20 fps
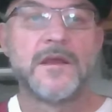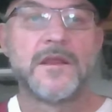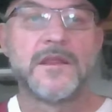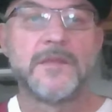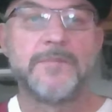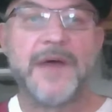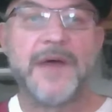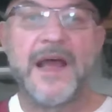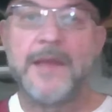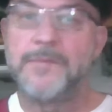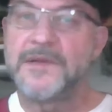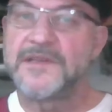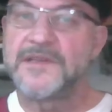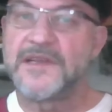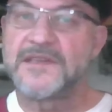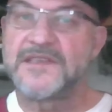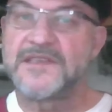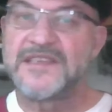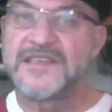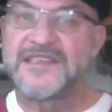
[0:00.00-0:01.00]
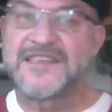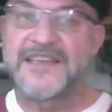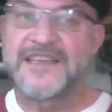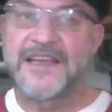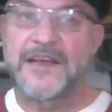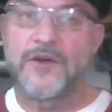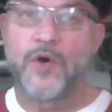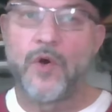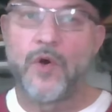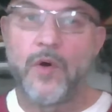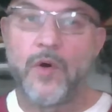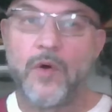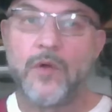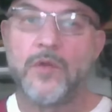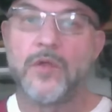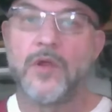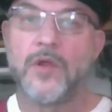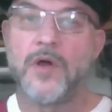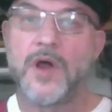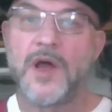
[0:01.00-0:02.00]
the Bible doesn't say a
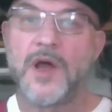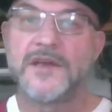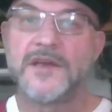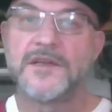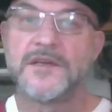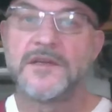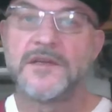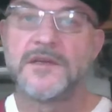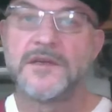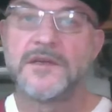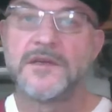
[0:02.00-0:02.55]
whole lot.